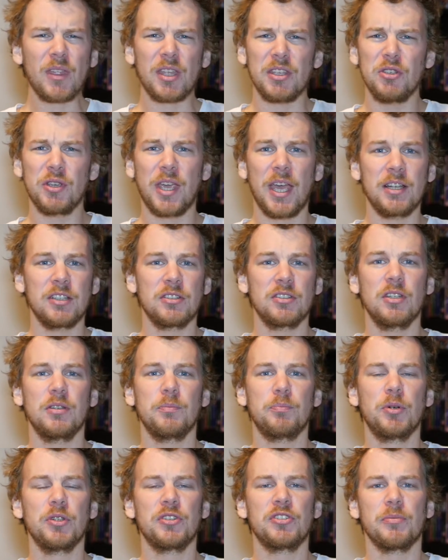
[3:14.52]
You can
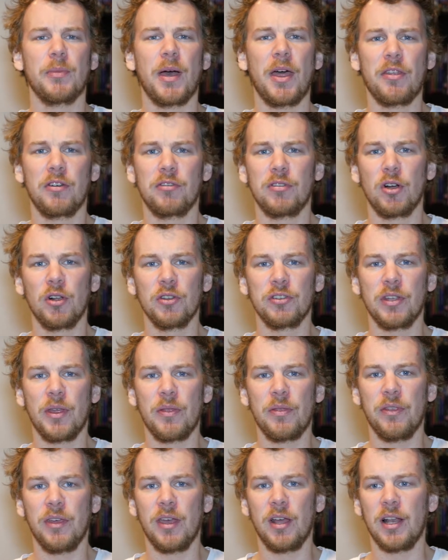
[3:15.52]
put some other roles
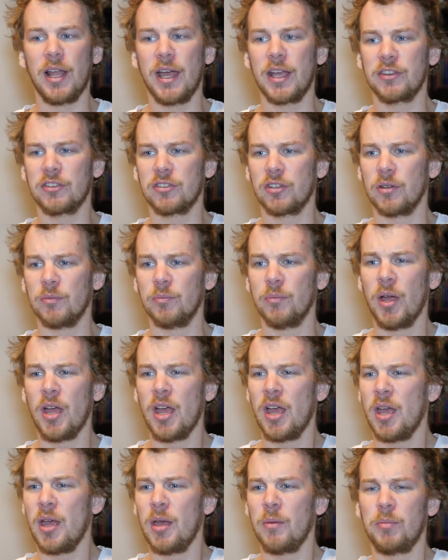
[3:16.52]
in there, like some
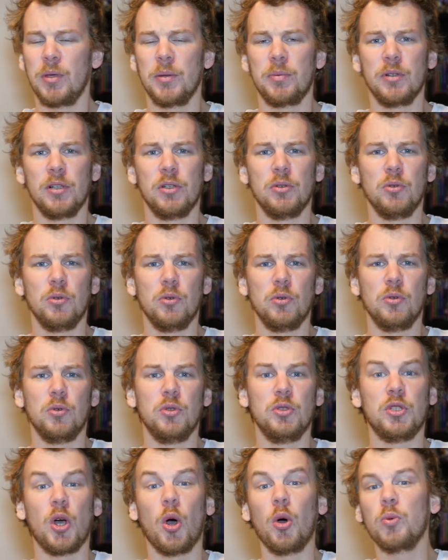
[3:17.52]
people
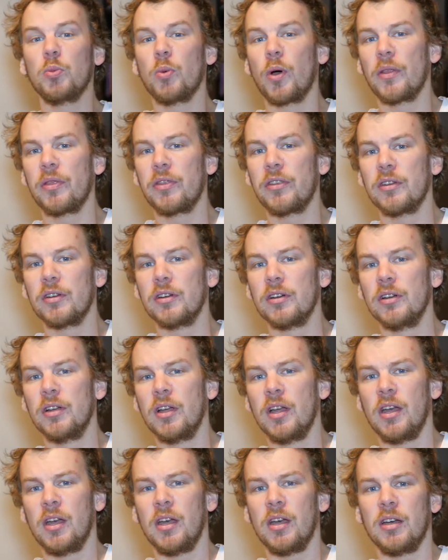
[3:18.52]
who don't want the
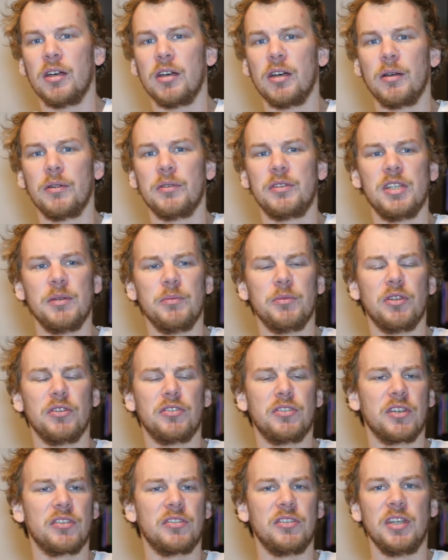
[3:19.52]
team to
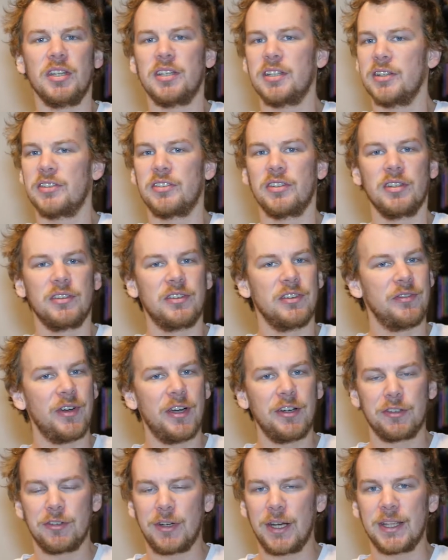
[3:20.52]
succeed. It's a
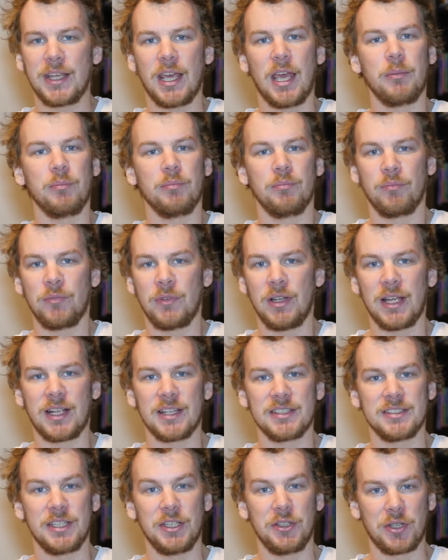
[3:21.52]
very great game. Like
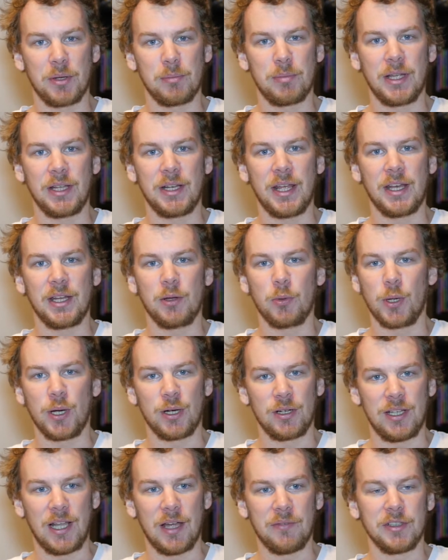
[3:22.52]
I said, you can play it
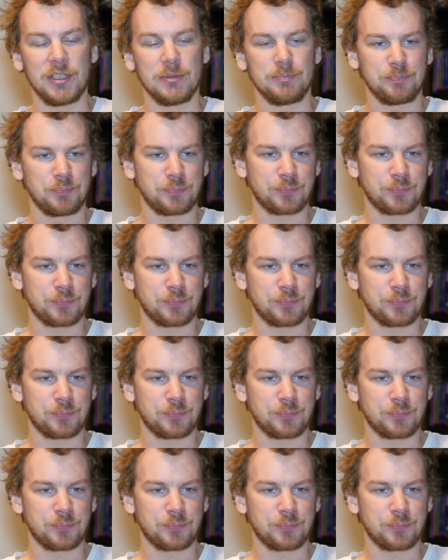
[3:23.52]
anywhere. Love it.